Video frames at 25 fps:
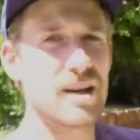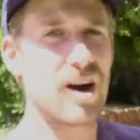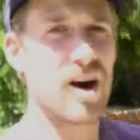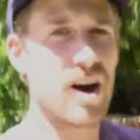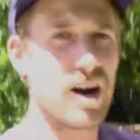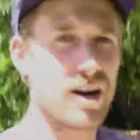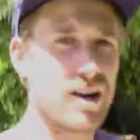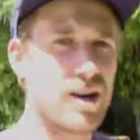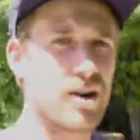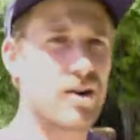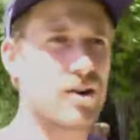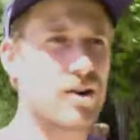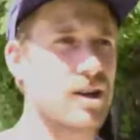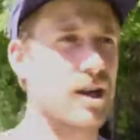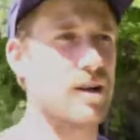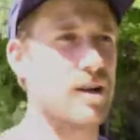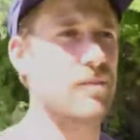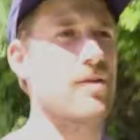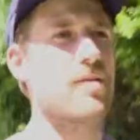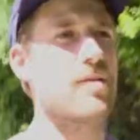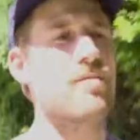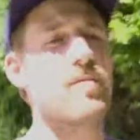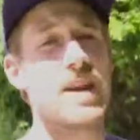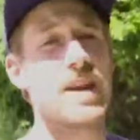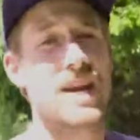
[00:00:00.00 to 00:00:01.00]
the audio clip
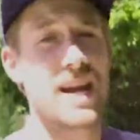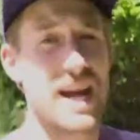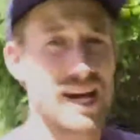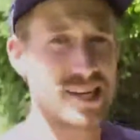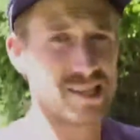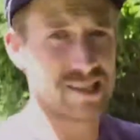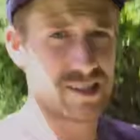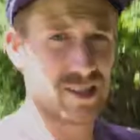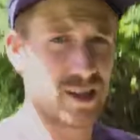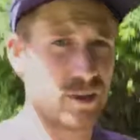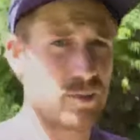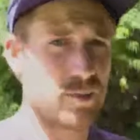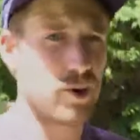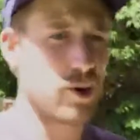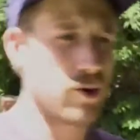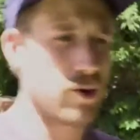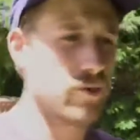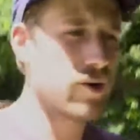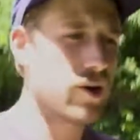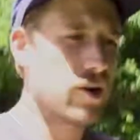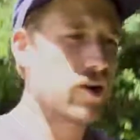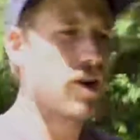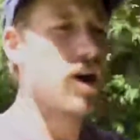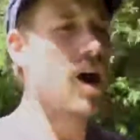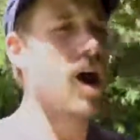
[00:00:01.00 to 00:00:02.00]
from the next clip
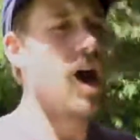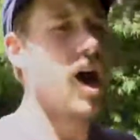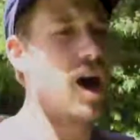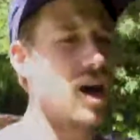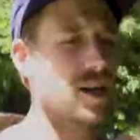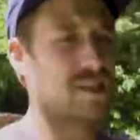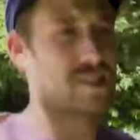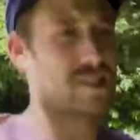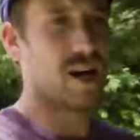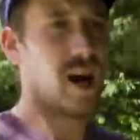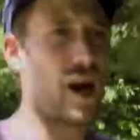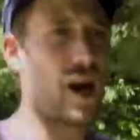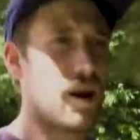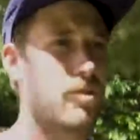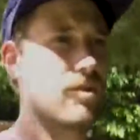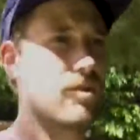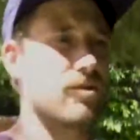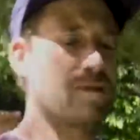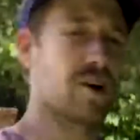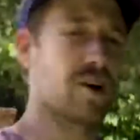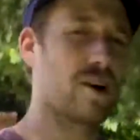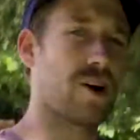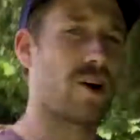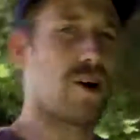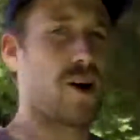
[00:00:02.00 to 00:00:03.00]
over on top of
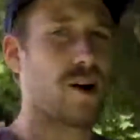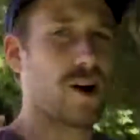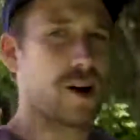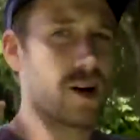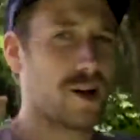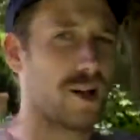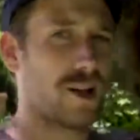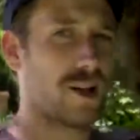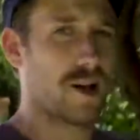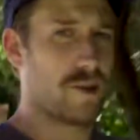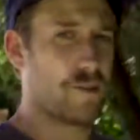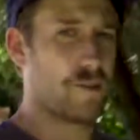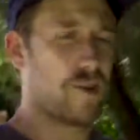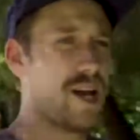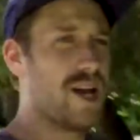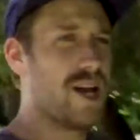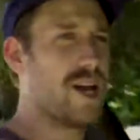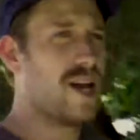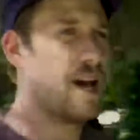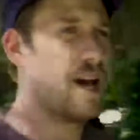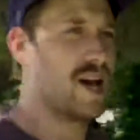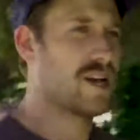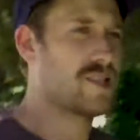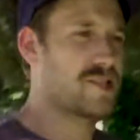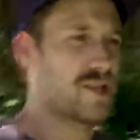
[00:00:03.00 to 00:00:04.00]
your current clip.
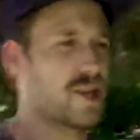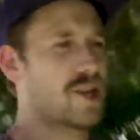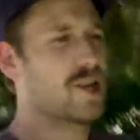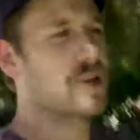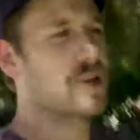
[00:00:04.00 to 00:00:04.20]
It's a